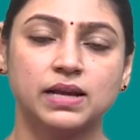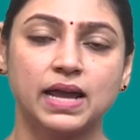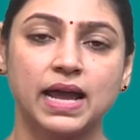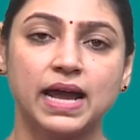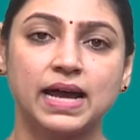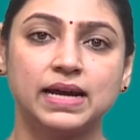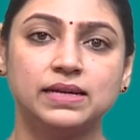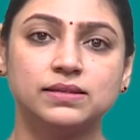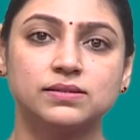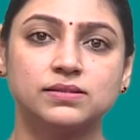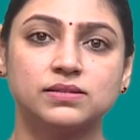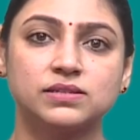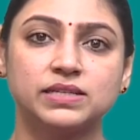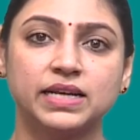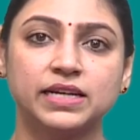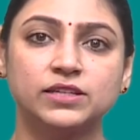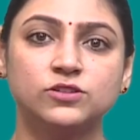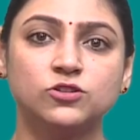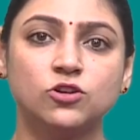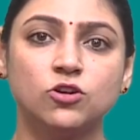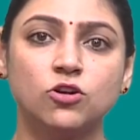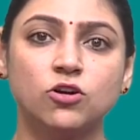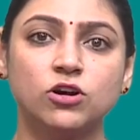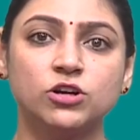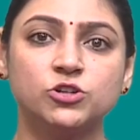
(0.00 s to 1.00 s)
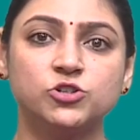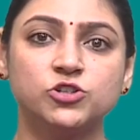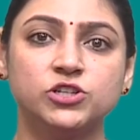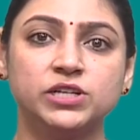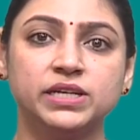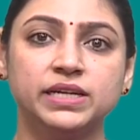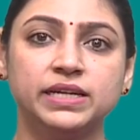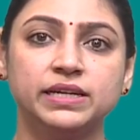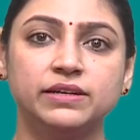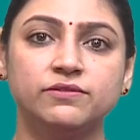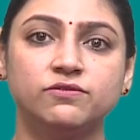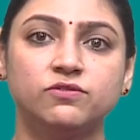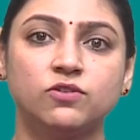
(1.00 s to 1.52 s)
As
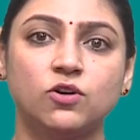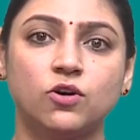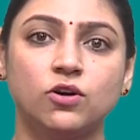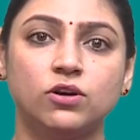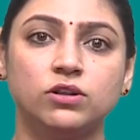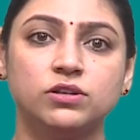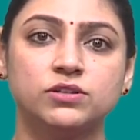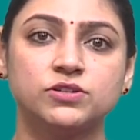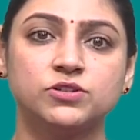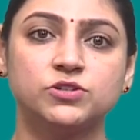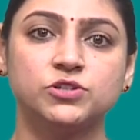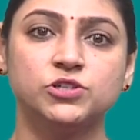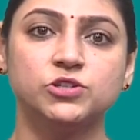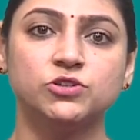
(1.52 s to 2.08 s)
technology evolves,